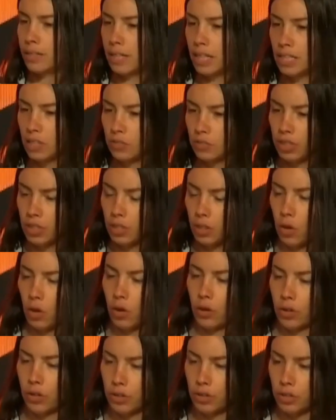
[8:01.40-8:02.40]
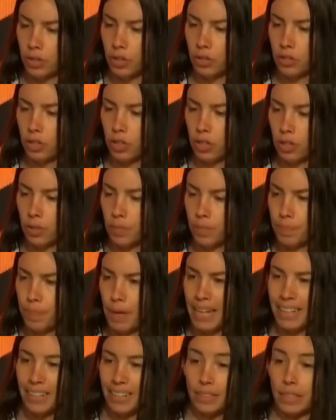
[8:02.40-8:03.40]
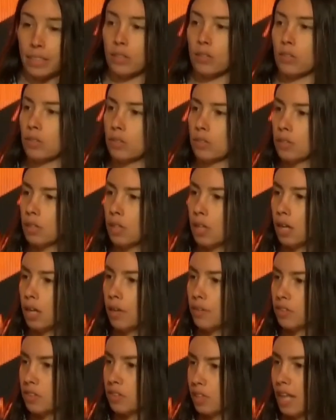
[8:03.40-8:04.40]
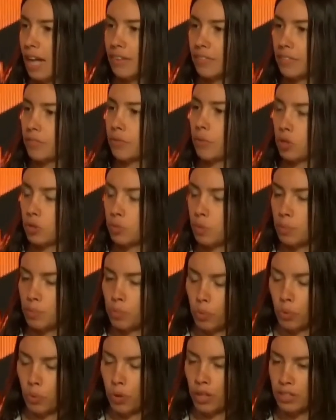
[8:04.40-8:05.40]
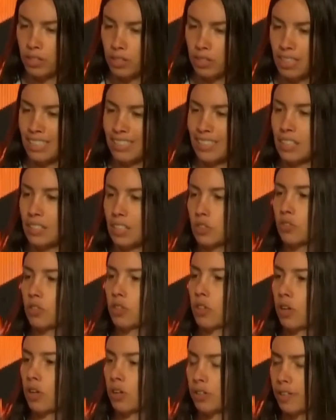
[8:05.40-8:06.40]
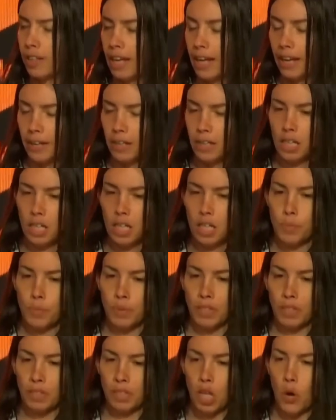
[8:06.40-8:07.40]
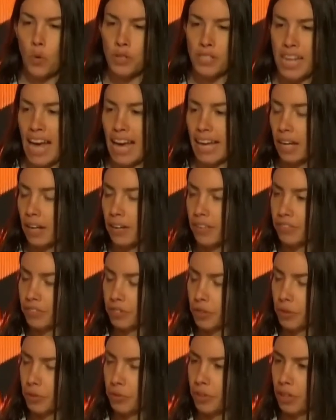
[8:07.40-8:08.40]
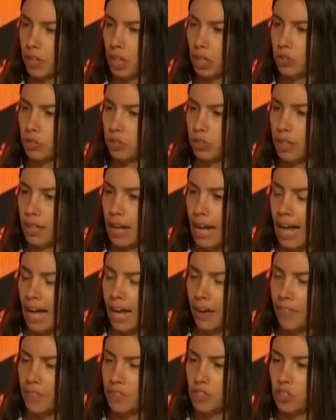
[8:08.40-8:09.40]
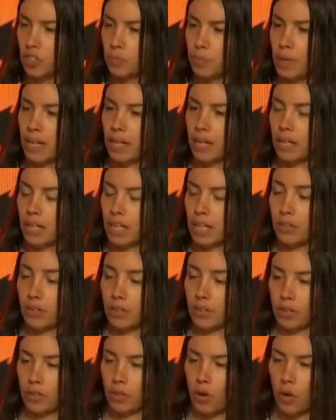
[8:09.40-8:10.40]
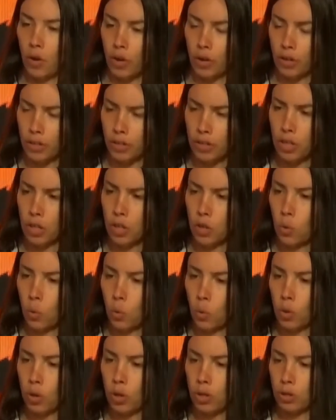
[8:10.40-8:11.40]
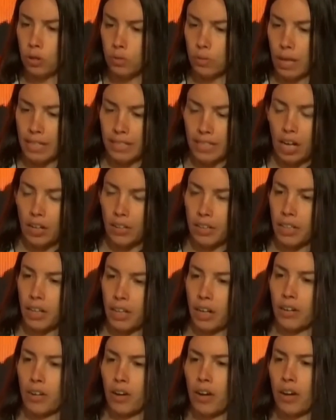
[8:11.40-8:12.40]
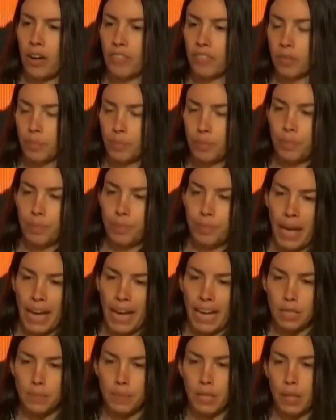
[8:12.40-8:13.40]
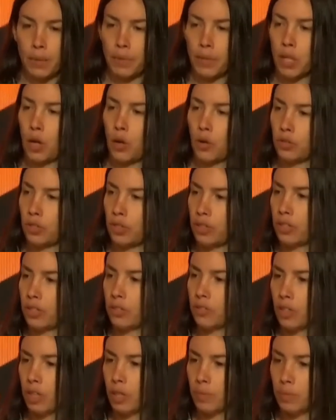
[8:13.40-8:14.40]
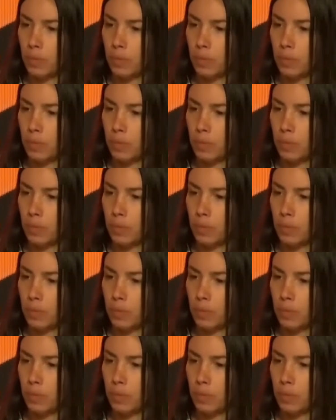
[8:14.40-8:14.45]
it's actually really hard to make it illegal. There's a lot of enforcement points. It's easy to disregard that. But the lowest hanging fruit that countries can have is just make it either hard or entirely cut off from banks being able to go to these